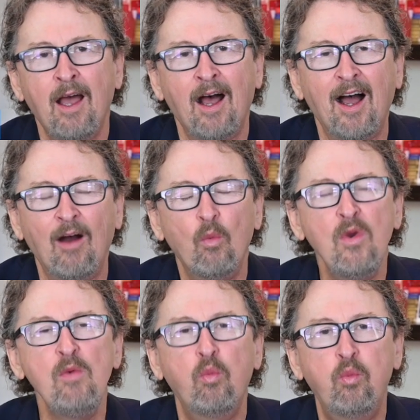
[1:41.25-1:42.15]
uh,
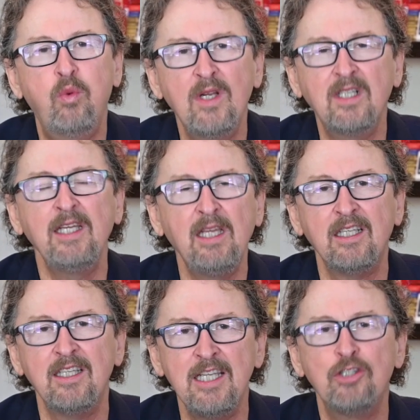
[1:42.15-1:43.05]
we really
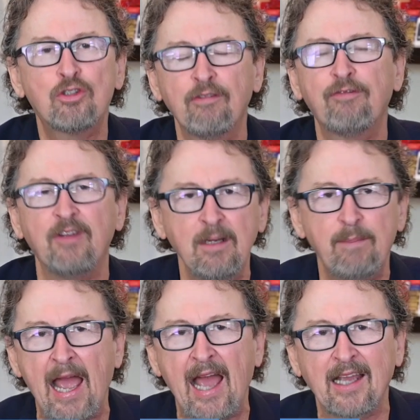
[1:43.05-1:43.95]
need your
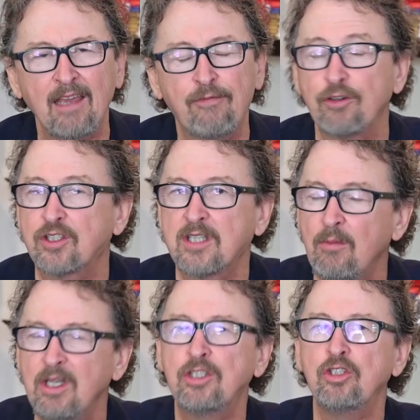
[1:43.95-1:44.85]
feedback. If for some
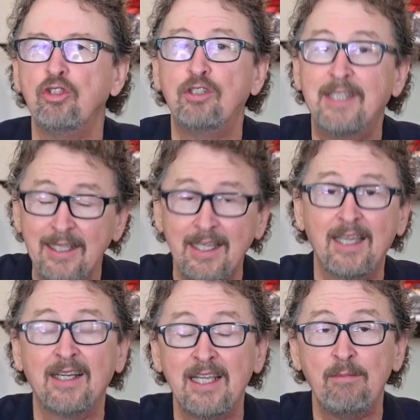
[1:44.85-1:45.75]
reason you didn't
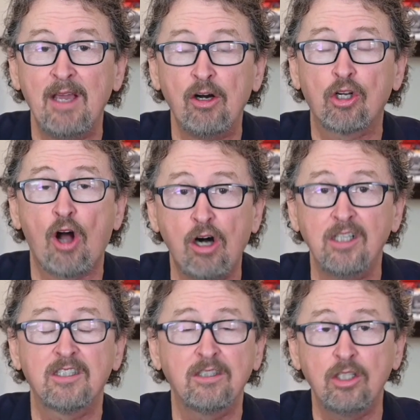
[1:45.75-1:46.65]
get an email, call
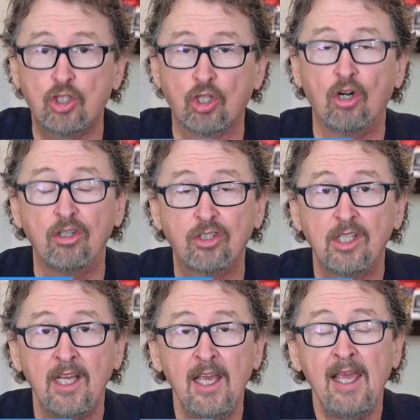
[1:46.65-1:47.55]
us at the
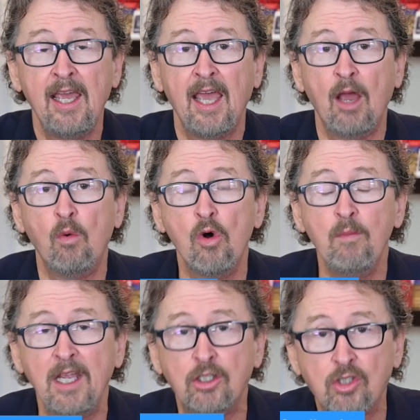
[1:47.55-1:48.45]
church and we'll
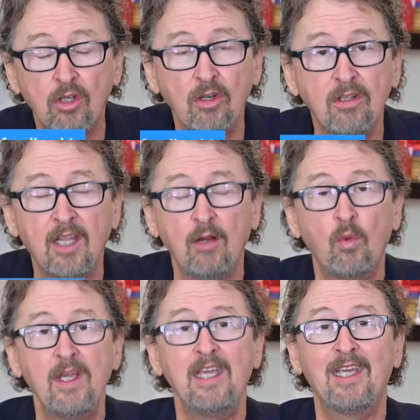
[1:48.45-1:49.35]
make sure that
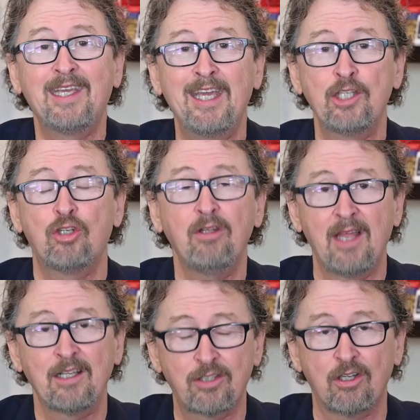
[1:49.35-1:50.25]
we get you
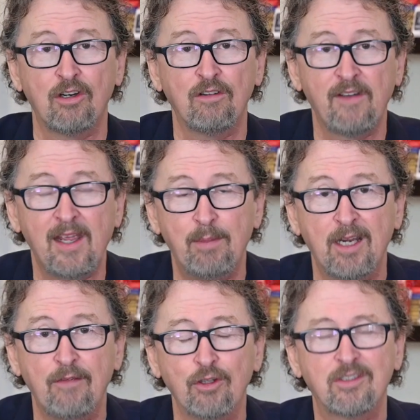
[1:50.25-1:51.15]
that survey.
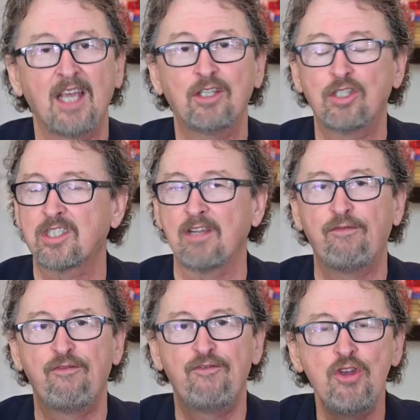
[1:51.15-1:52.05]
But if you'll take just a
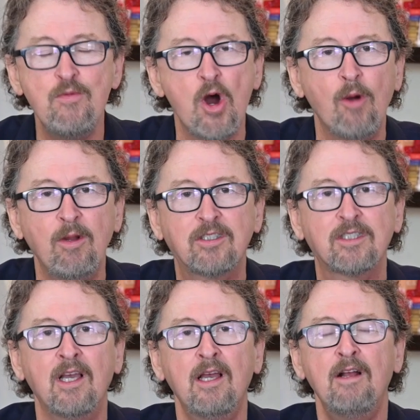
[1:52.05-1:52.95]
few
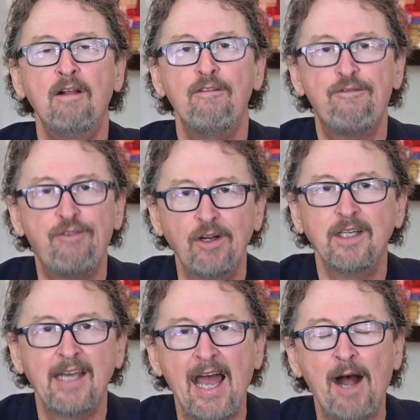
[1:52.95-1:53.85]
moments, fill
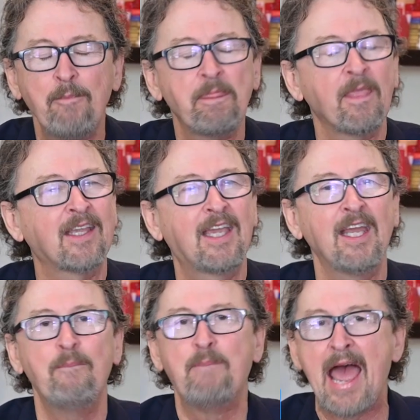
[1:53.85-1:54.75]
it out,
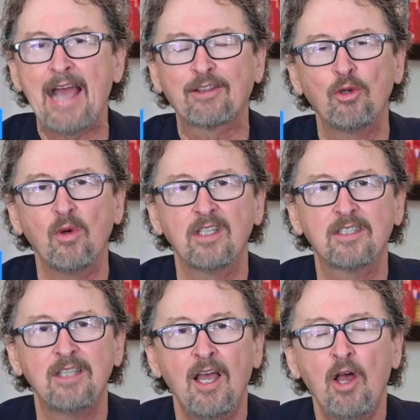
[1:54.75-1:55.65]
get it back to
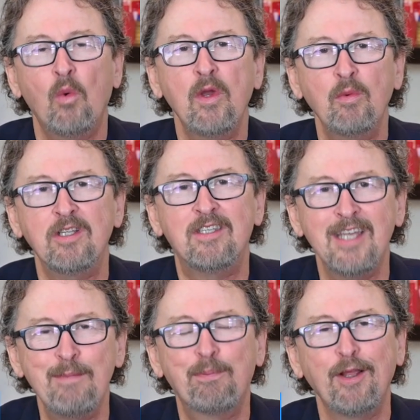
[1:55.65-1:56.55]
us, we would
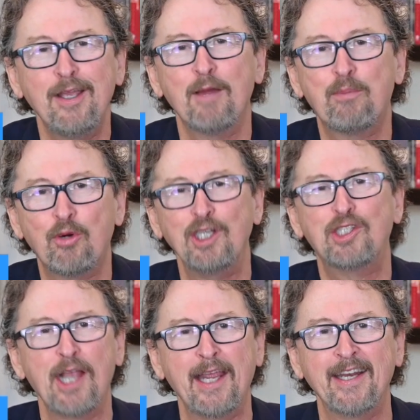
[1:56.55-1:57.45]
deeply
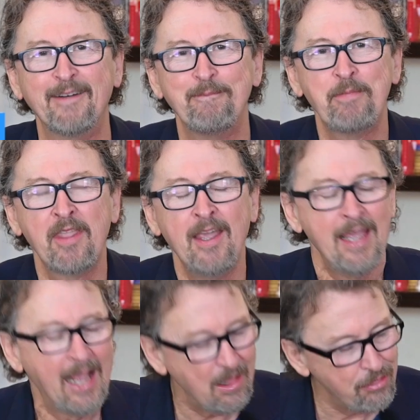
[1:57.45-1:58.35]
appreciate it.
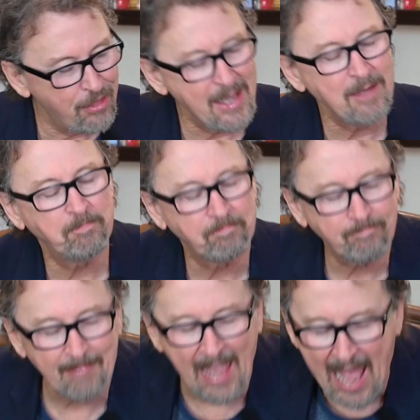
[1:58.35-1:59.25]
And then
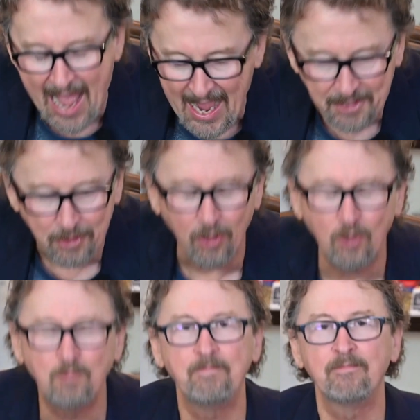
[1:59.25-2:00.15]
I
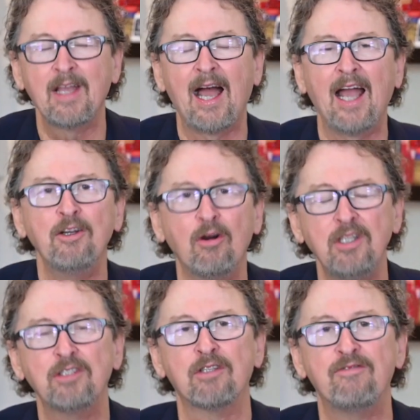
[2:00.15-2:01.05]
know, I know
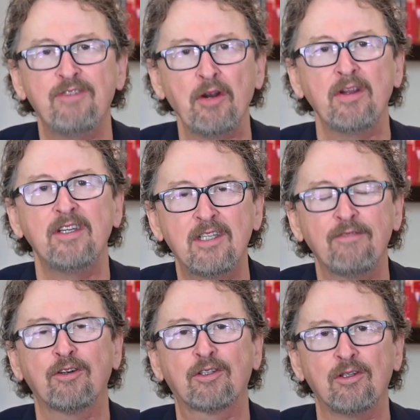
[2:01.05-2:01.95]
these are very
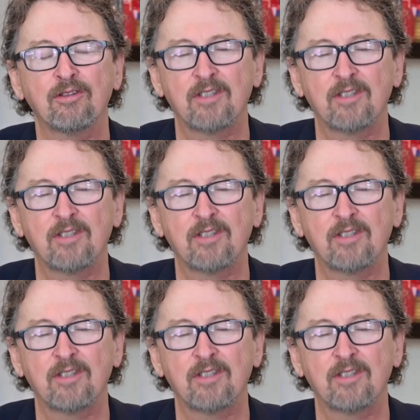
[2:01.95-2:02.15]
difficult